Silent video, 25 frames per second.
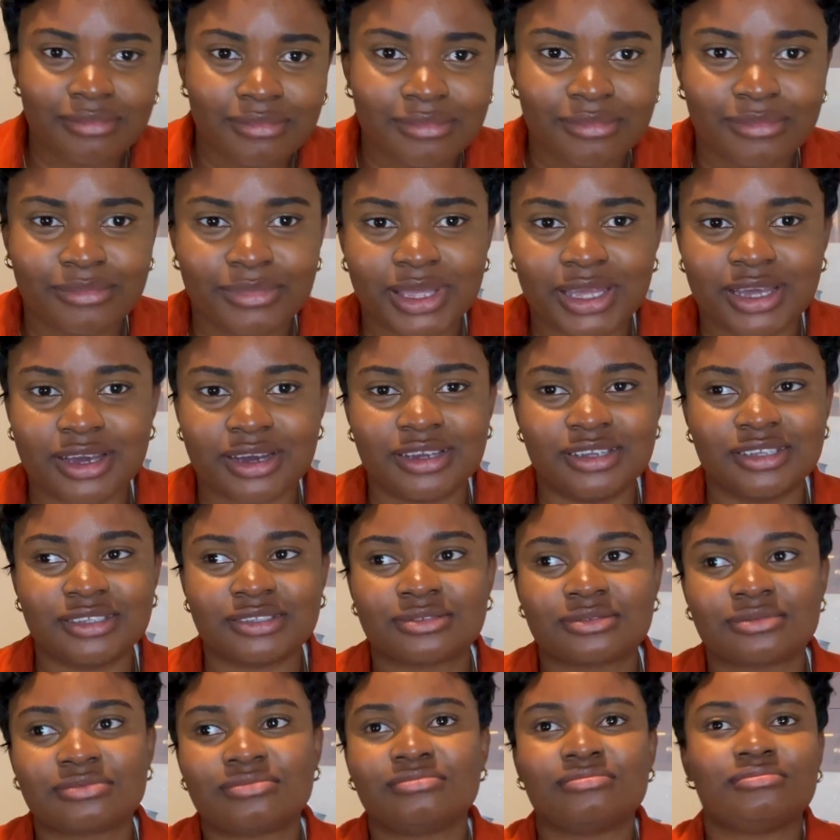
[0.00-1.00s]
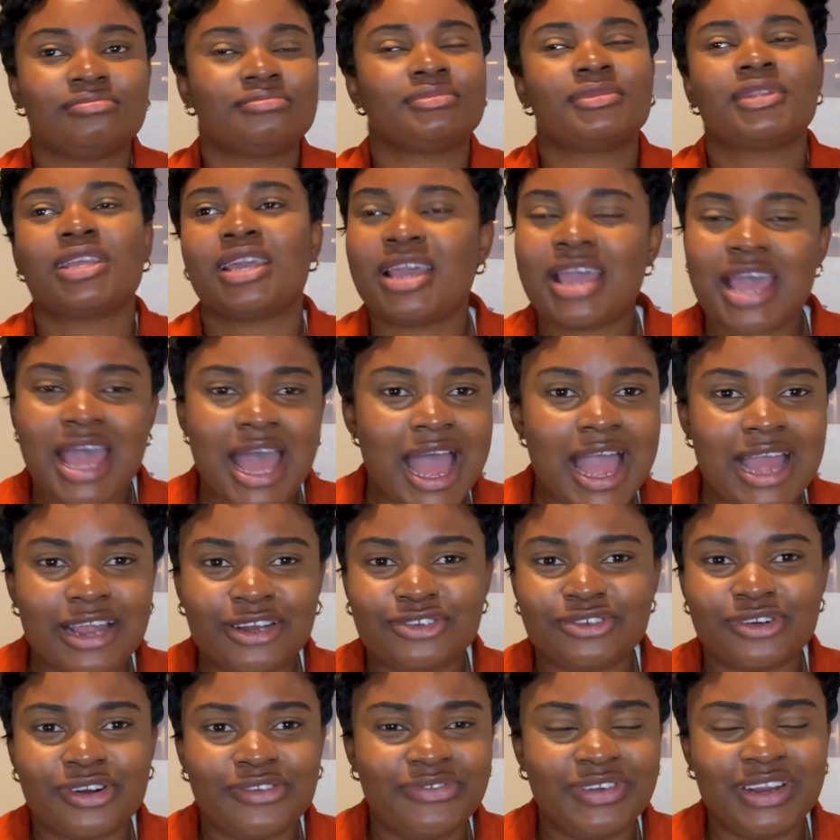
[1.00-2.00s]
Because I
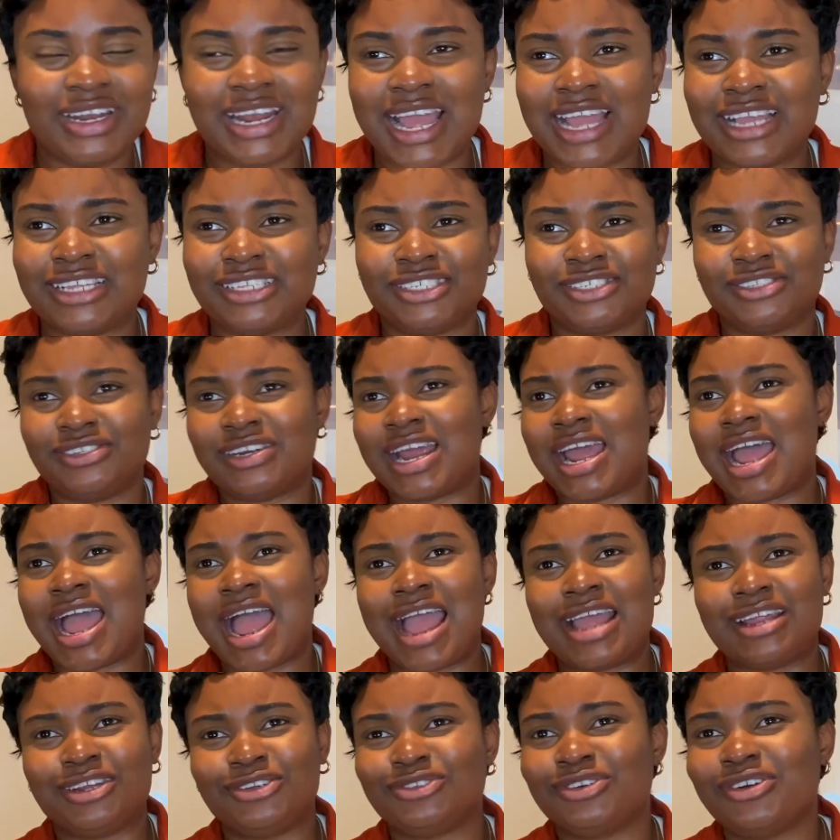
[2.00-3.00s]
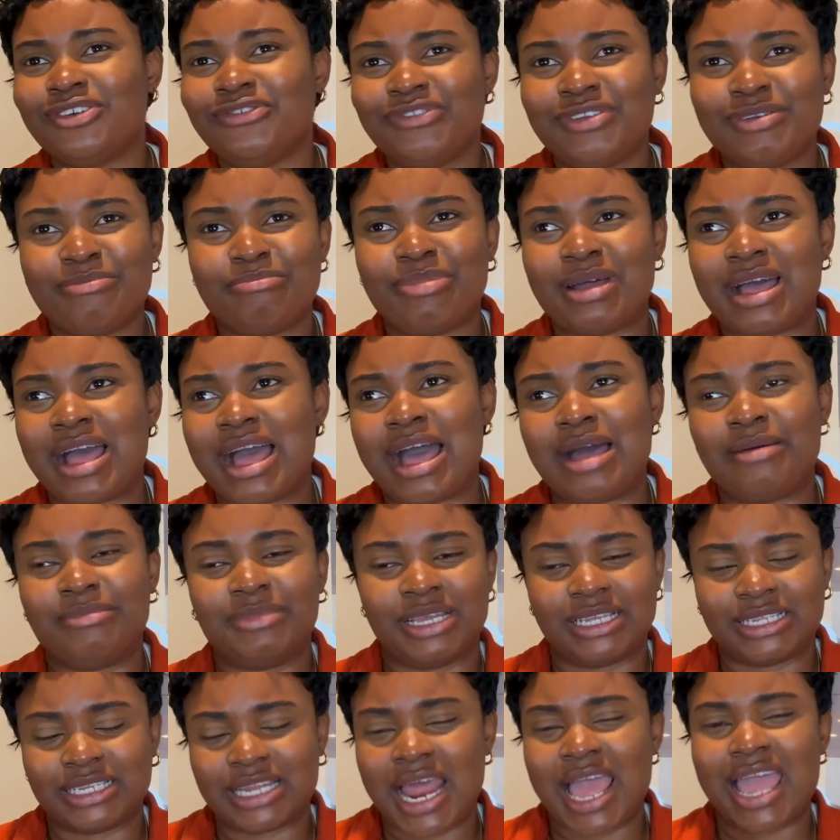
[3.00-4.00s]
drove in Nigeria, I drove in
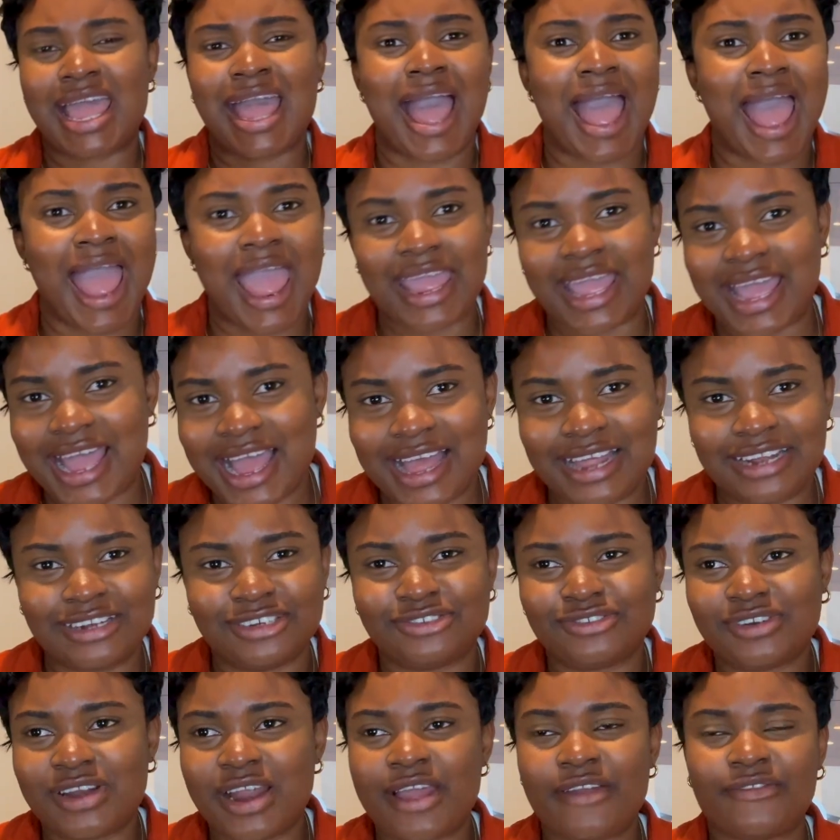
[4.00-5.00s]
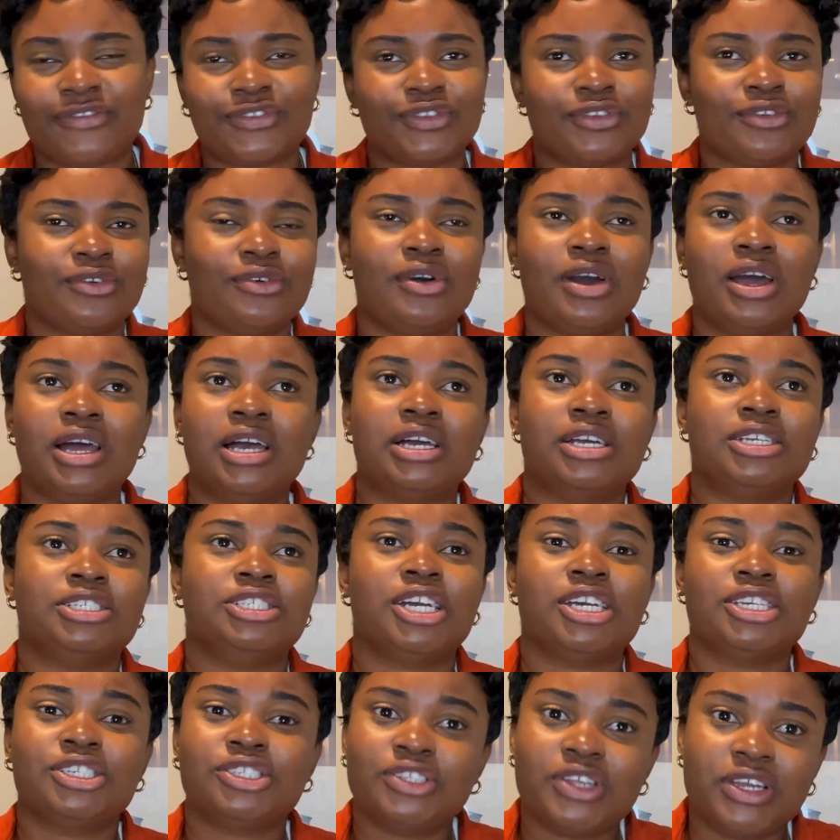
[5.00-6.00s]
Bahamas, like, I can drive. So
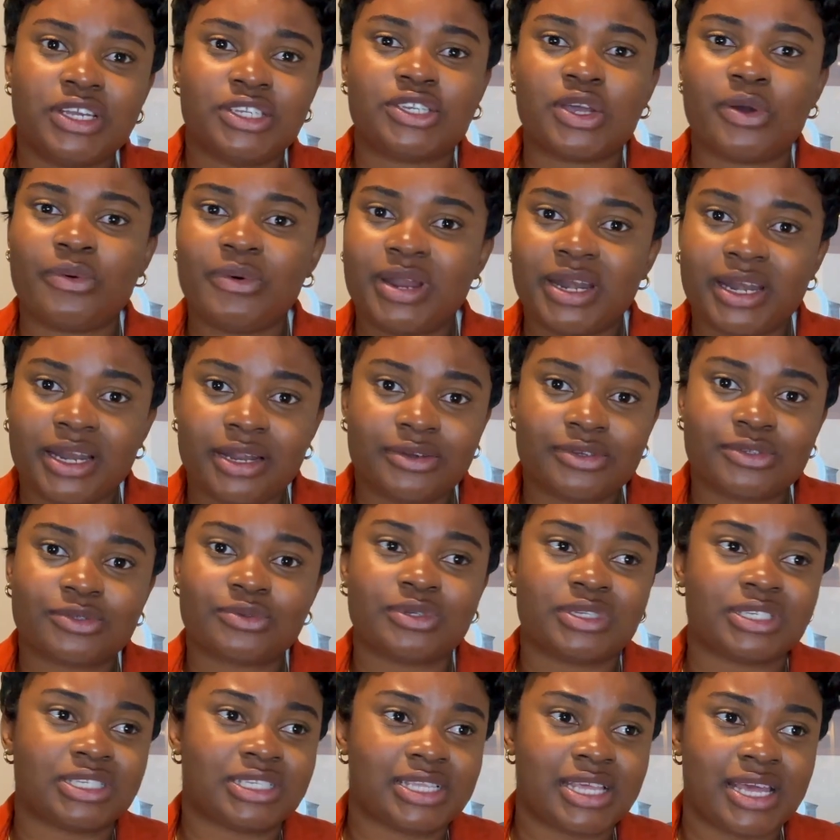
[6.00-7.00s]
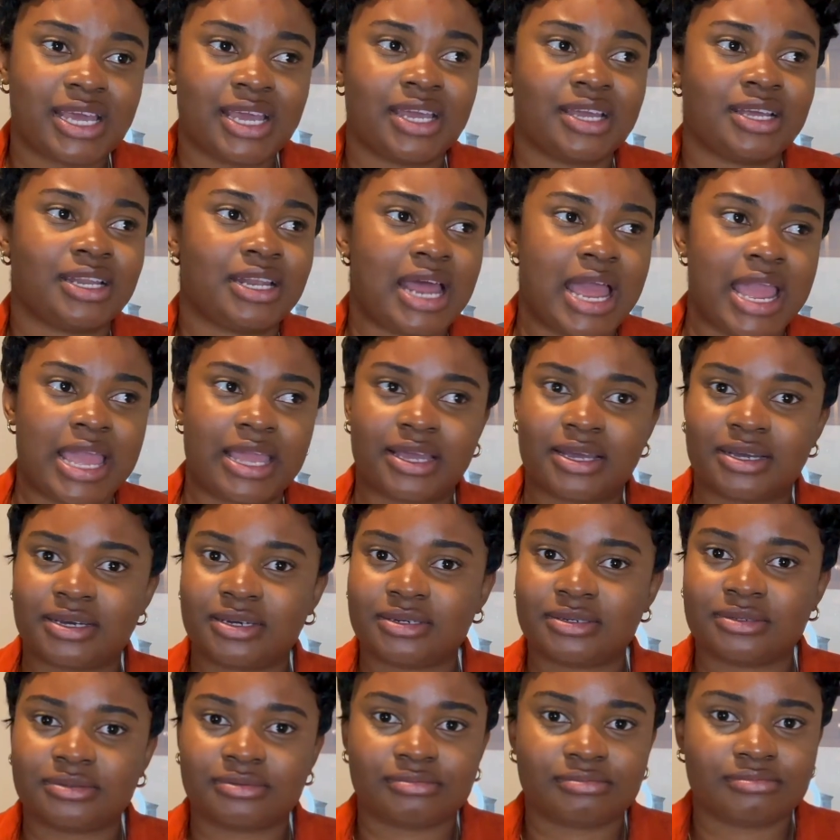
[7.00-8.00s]
just knowing someone else was there, like,
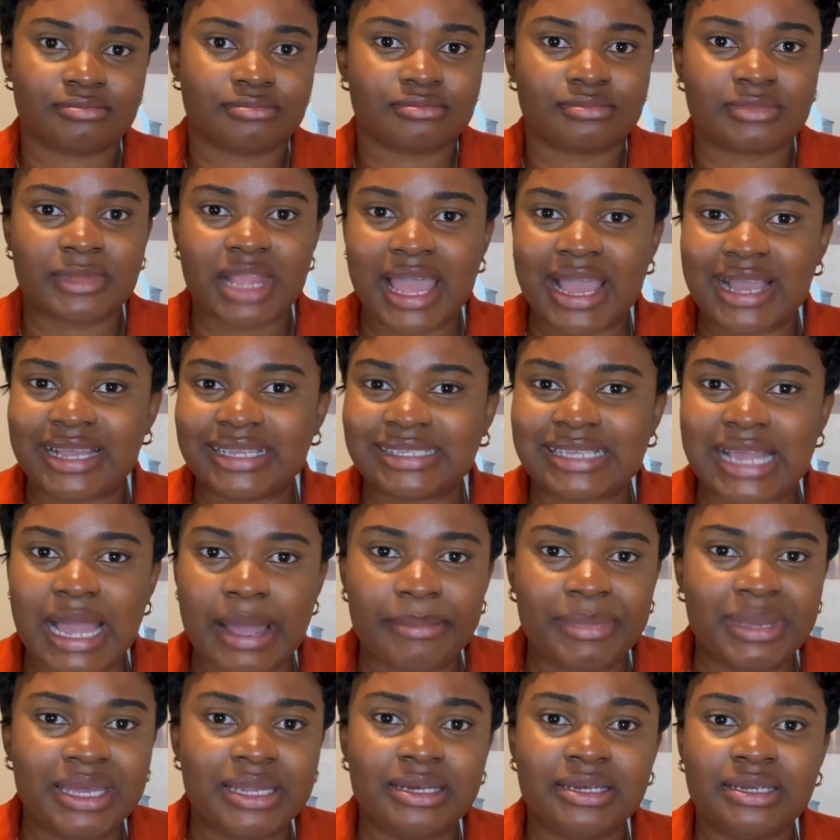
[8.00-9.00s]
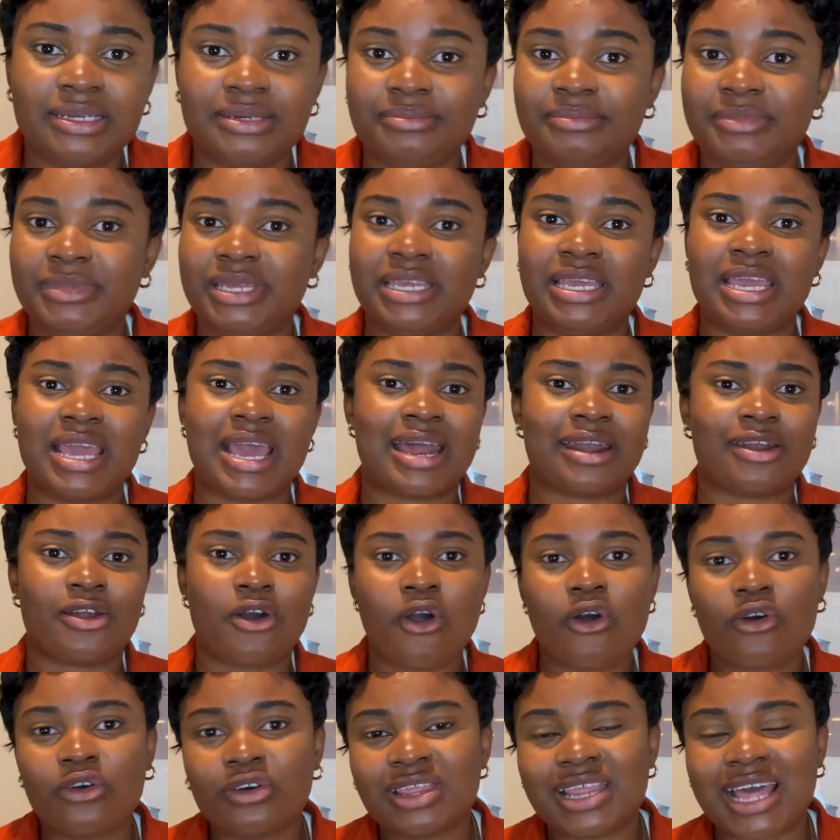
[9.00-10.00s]
examining me and
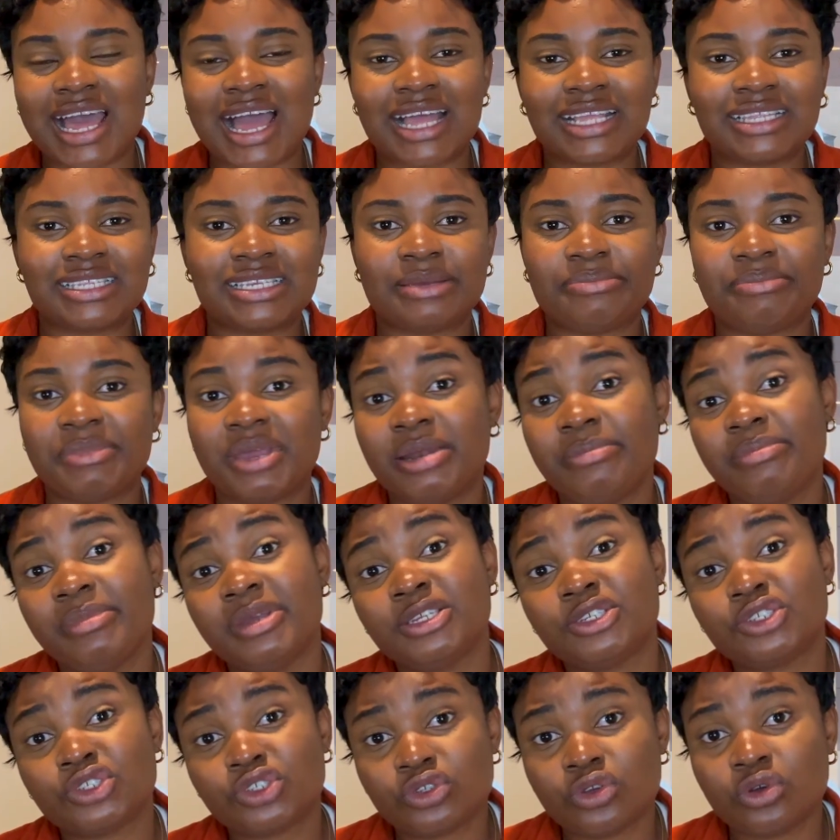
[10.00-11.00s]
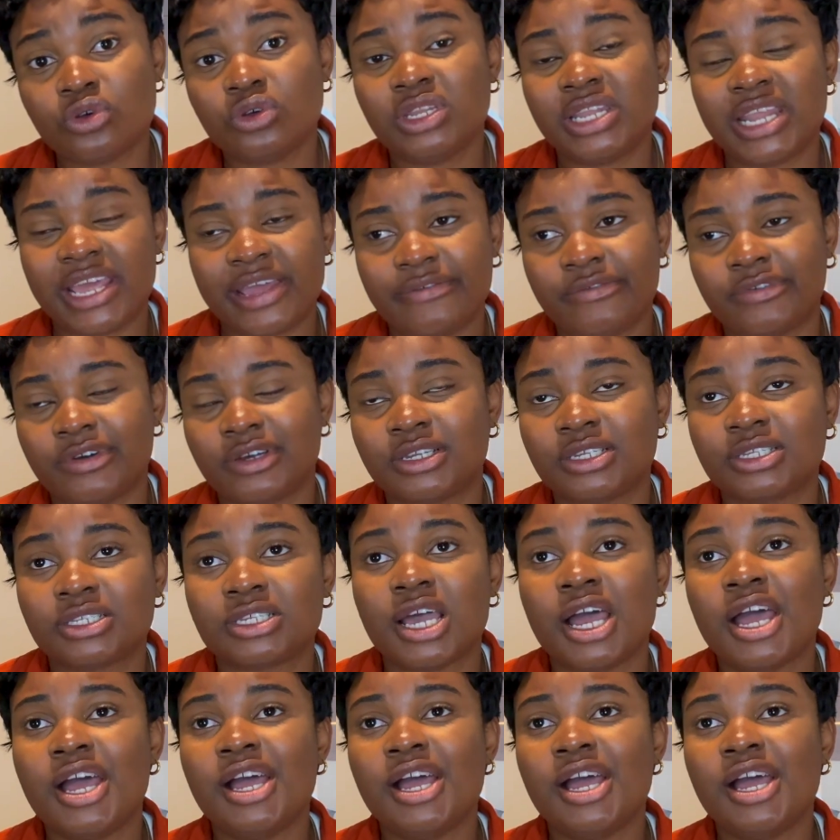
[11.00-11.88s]
all that, it made me so nervous.